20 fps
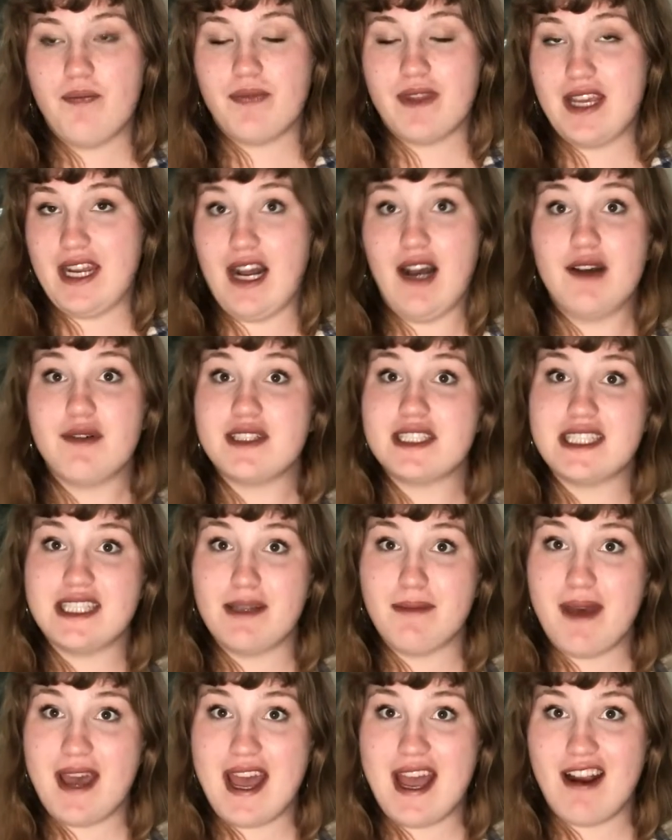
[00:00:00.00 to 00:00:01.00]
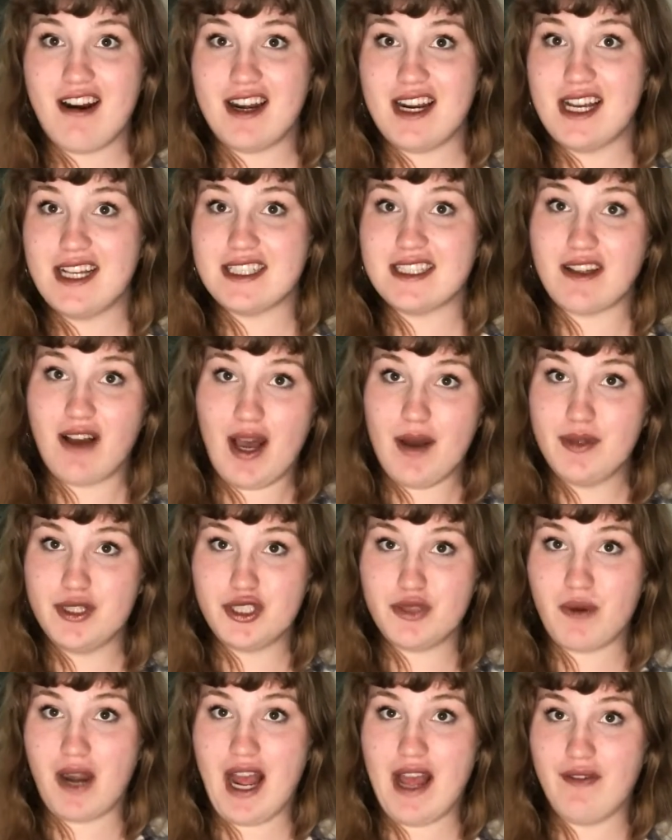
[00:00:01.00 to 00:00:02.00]
I was in the Bay Area, so I would
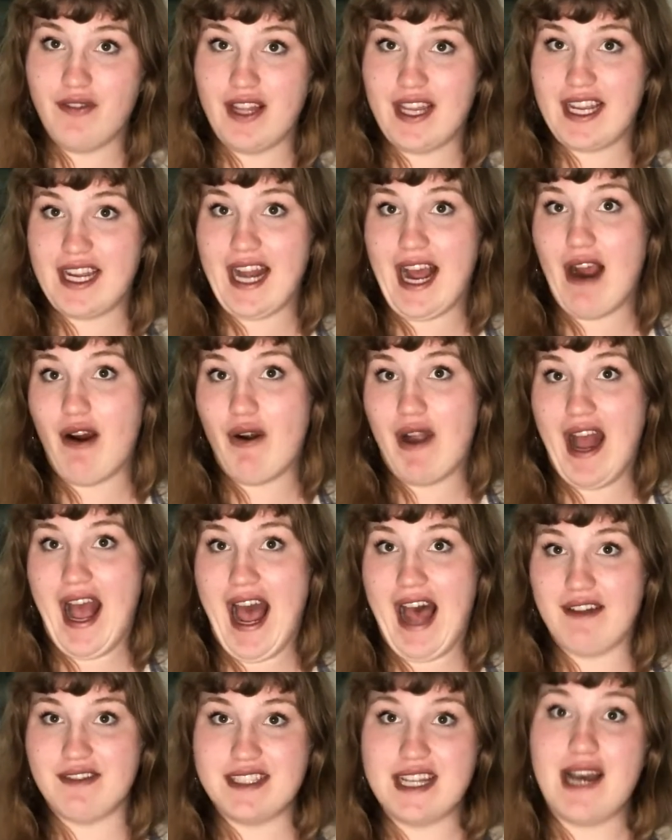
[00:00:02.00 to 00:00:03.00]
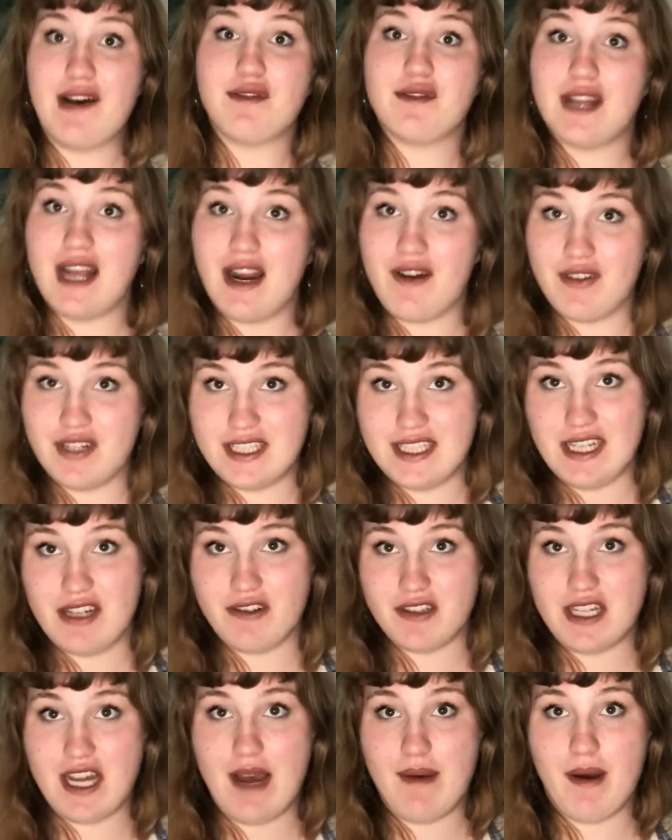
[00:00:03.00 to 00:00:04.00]
drive like an hour and a half down every
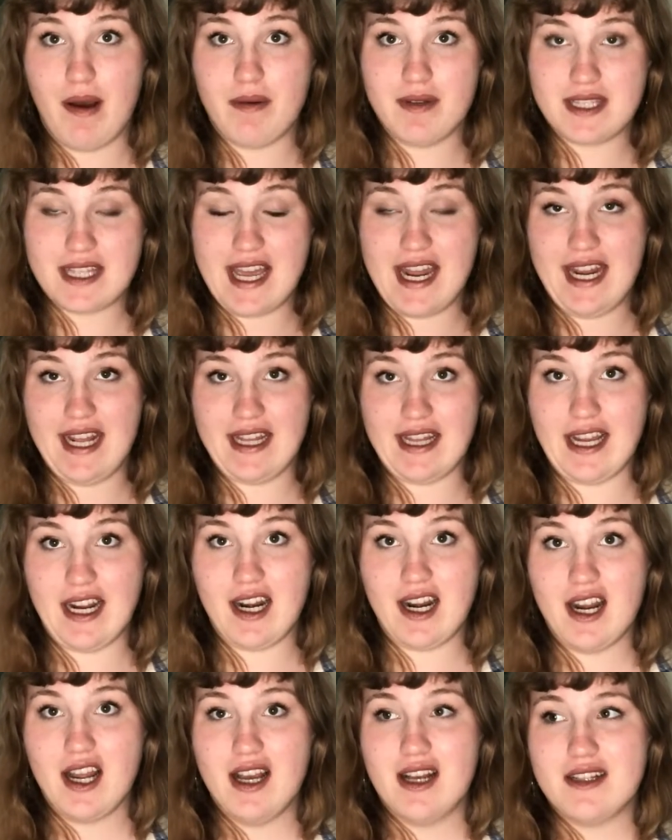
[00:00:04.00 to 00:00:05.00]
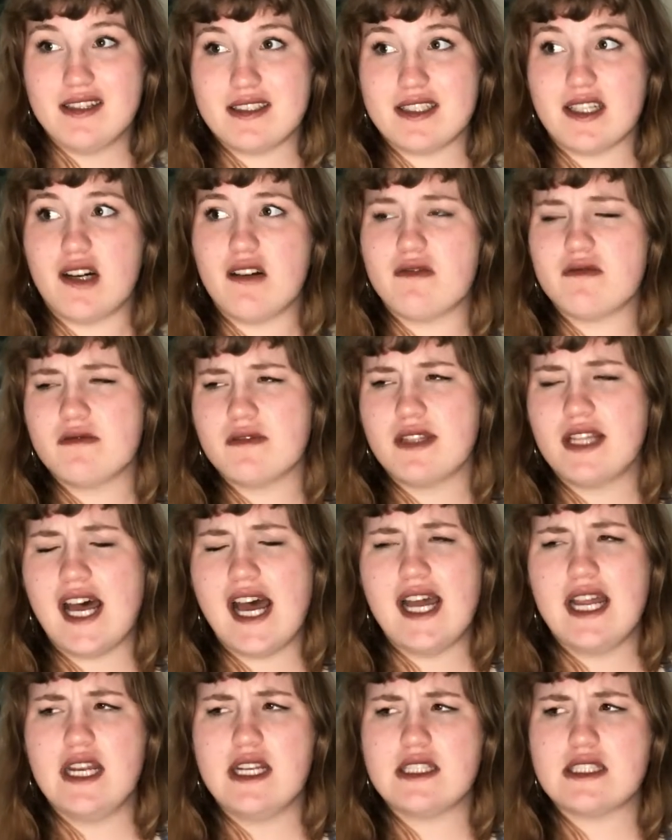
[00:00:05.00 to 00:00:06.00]
single time I was getting there. So
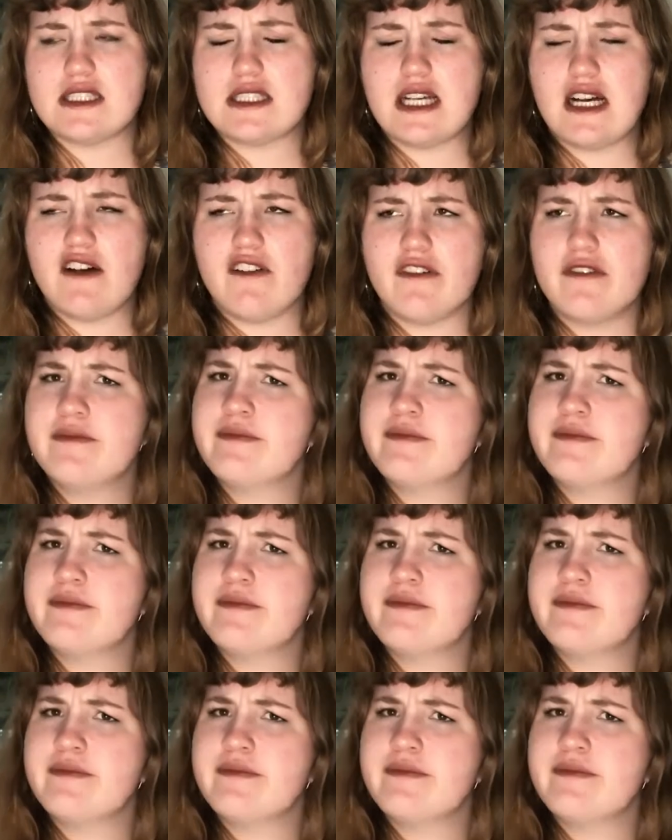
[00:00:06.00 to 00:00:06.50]
that in itself